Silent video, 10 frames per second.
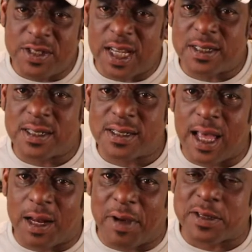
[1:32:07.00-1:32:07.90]
You was just
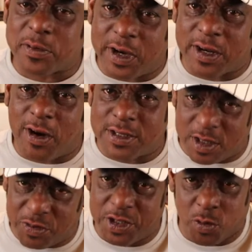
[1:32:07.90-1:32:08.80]
excited about some credit
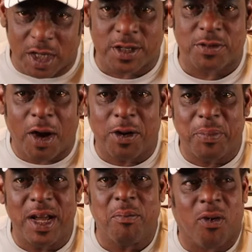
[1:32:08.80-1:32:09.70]
cards and when you was your
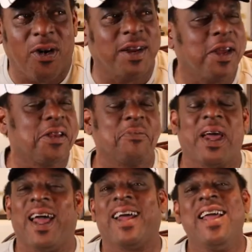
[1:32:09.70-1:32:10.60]
daughter being born,
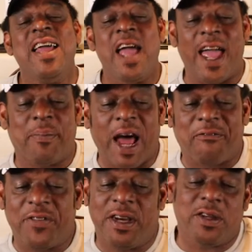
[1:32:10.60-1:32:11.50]
and man, hey, but
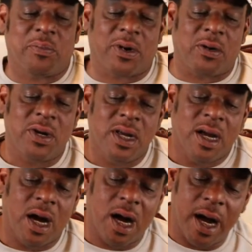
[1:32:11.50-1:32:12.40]
I feel you, bro.
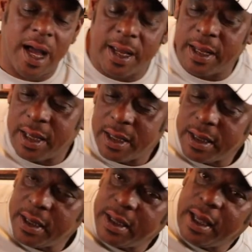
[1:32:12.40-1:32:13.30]
Uh,
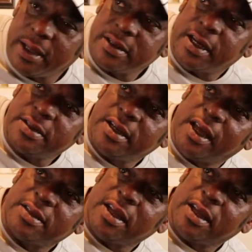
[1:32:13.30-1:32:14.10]
and and